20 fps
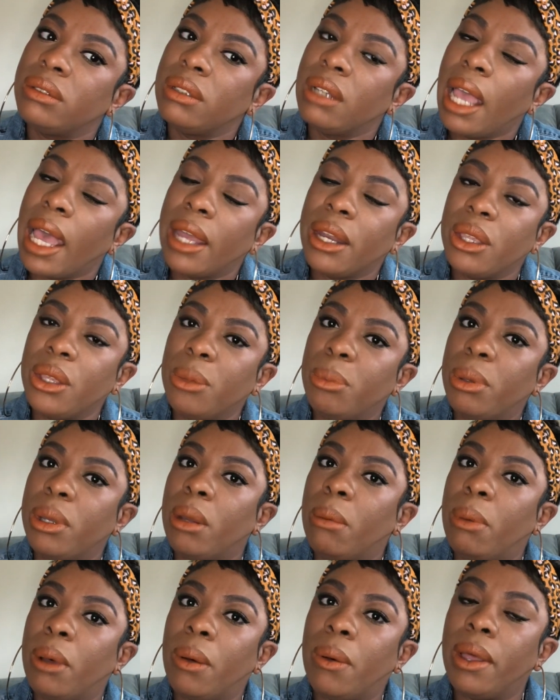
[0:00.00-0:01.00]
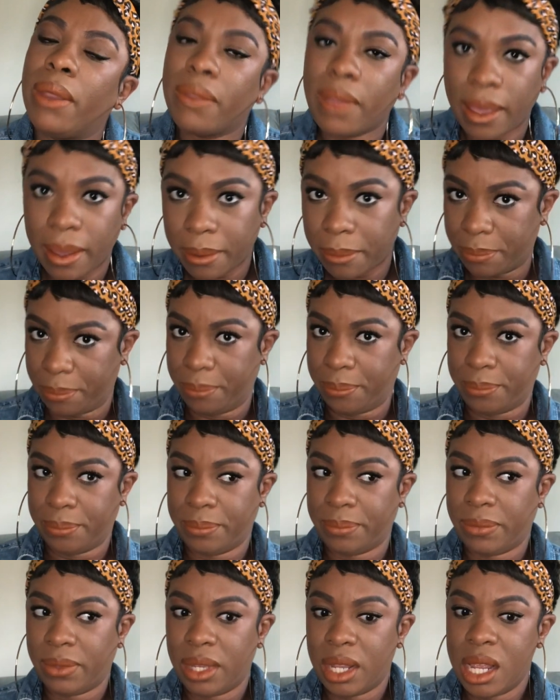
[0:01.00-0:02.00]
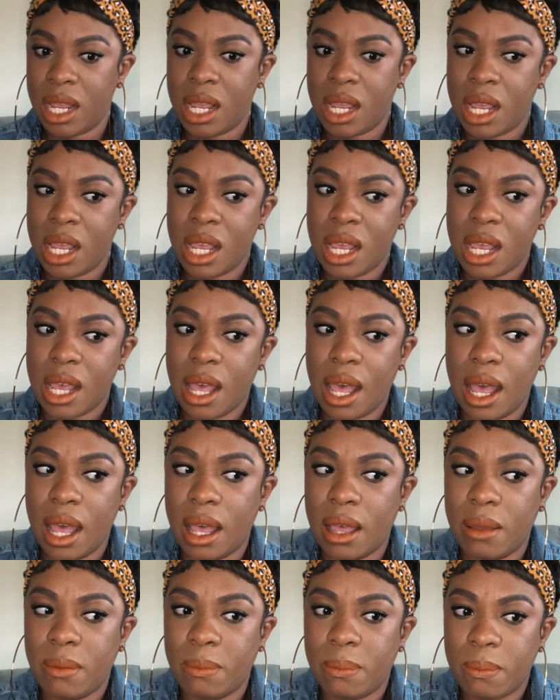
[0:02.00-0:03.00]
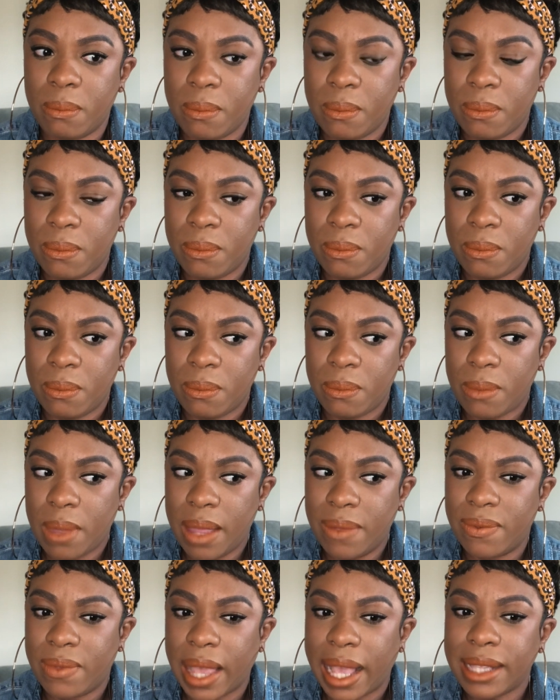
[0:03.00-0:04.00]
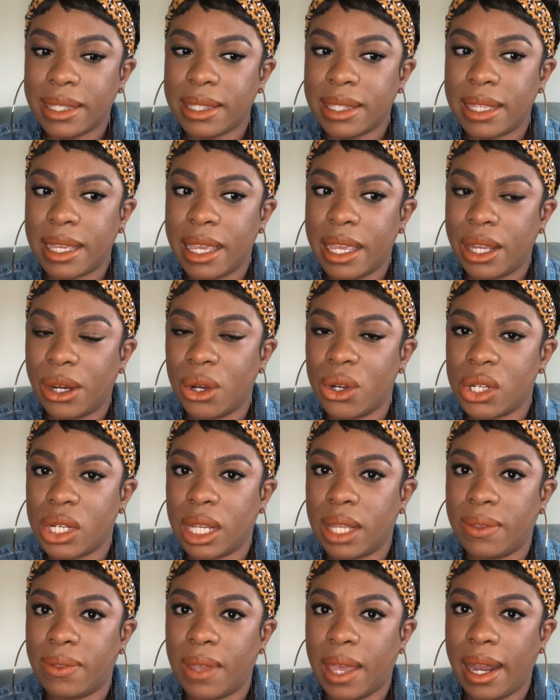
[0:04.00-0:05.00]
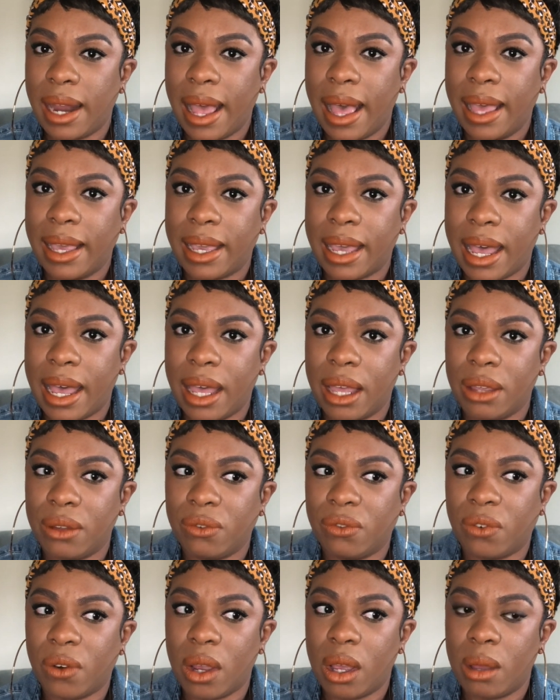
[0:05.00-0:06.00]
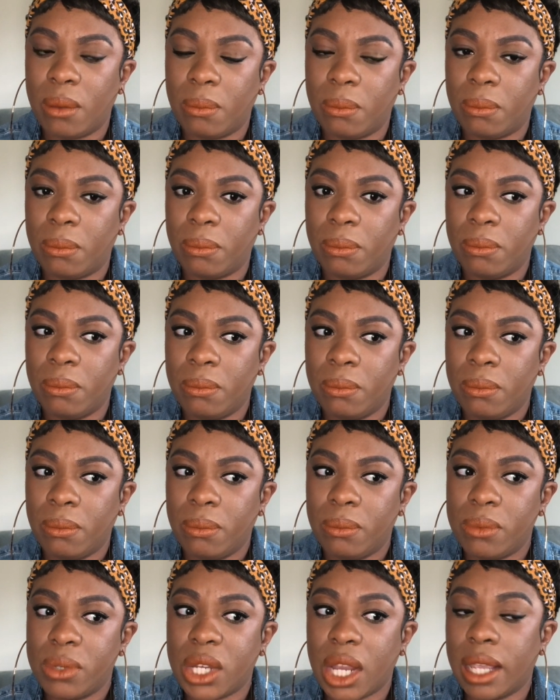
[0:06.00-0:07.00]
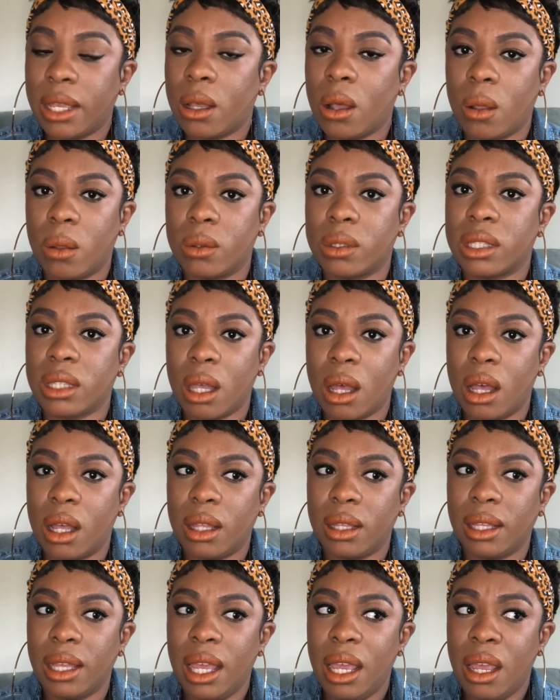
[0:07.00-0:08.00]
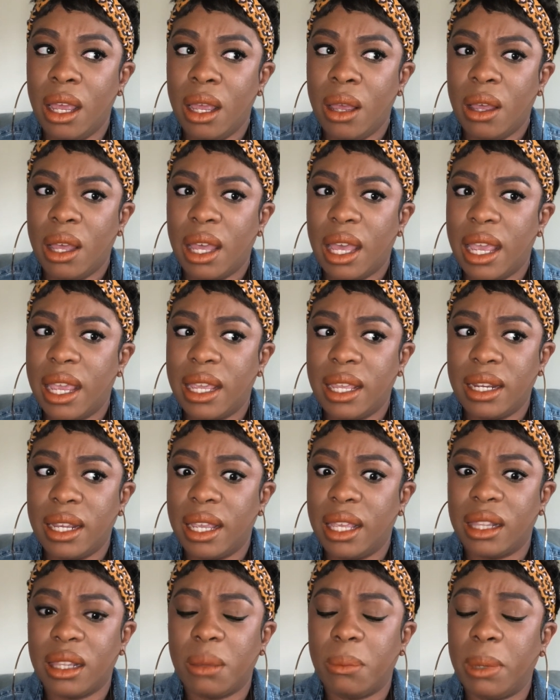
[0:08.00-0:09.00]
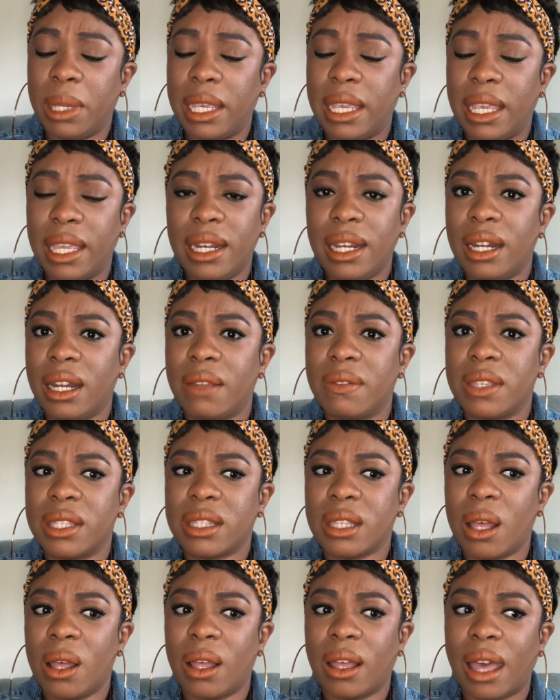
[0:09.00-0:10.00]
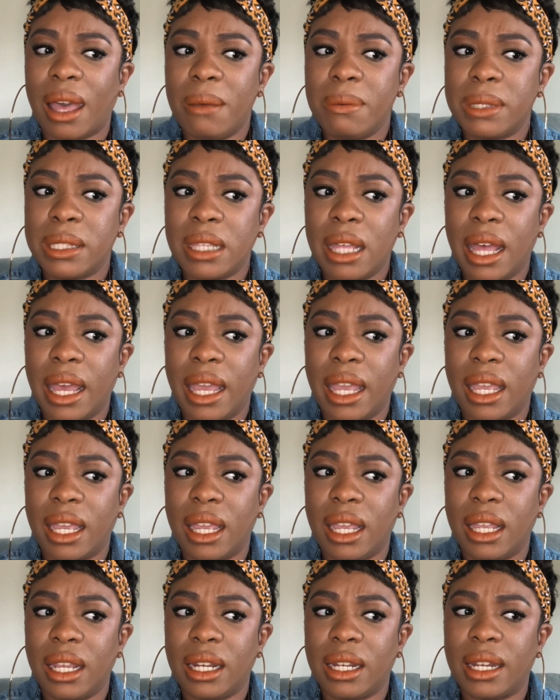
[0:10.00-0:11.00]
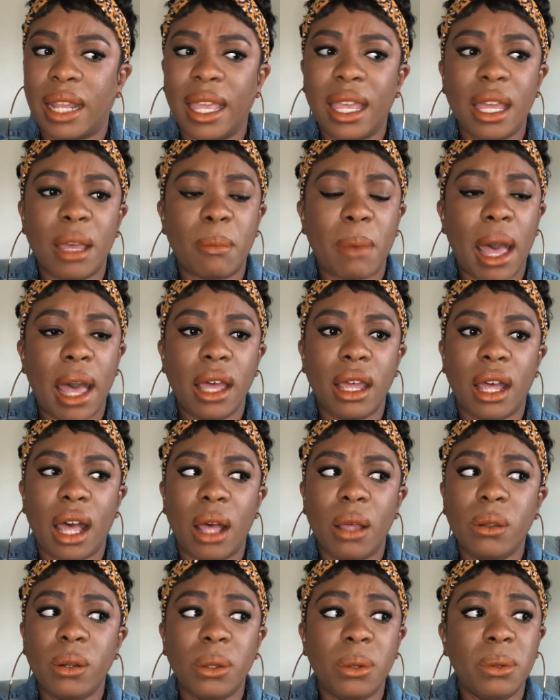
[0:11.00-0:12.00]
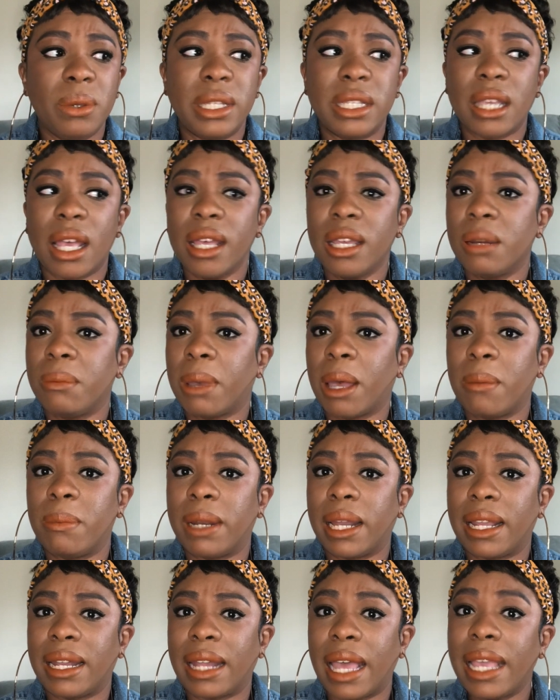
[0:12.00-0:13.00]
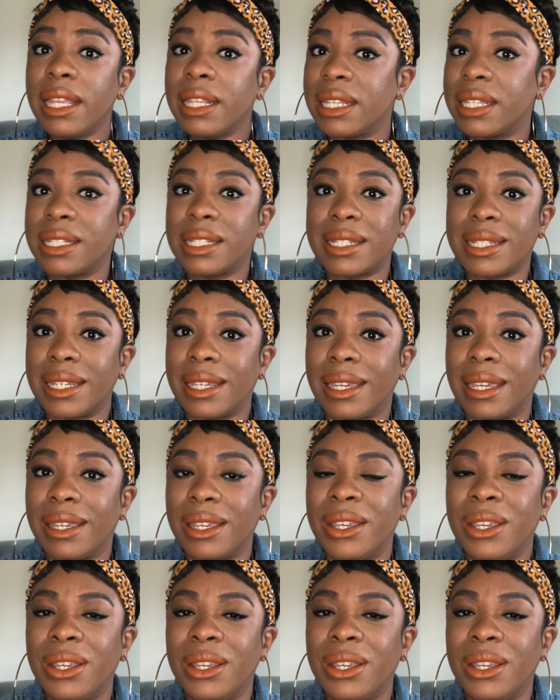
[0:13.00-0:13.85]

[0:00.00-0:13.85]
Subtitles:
How do you put a bow on that? And that's the energy that I got from J. Cole's song. In the beginning of the song, I was like, damn, I don't know who he's talking about, but I like this chick.